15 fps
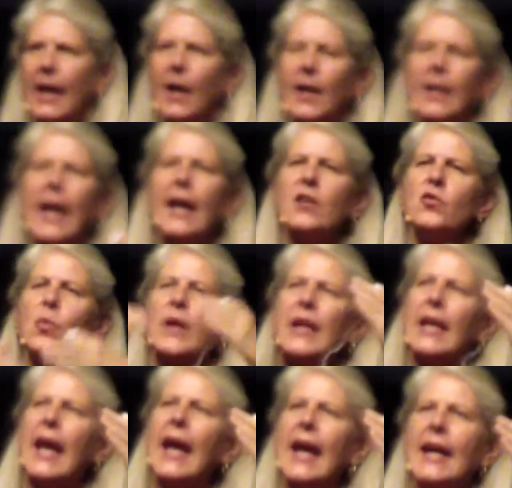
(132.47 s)
And as we
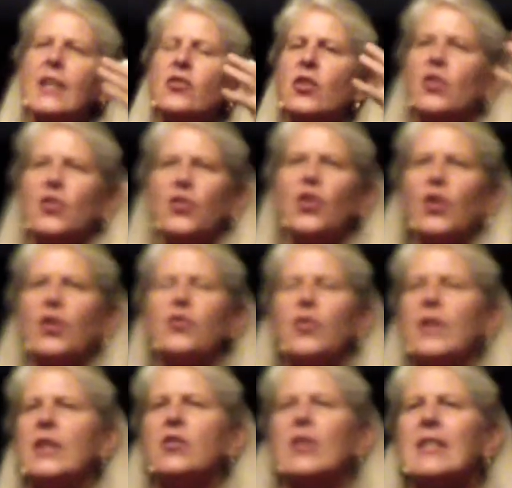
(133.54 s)
age, the
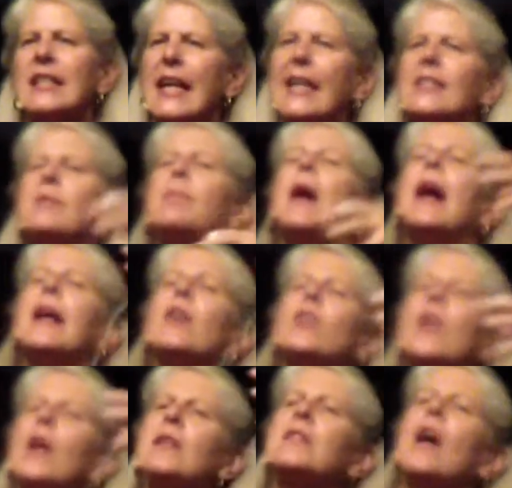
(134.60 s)
circuitry just gets
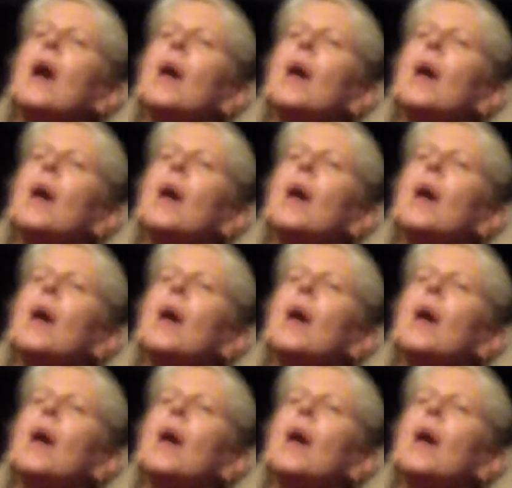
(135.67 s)
piled on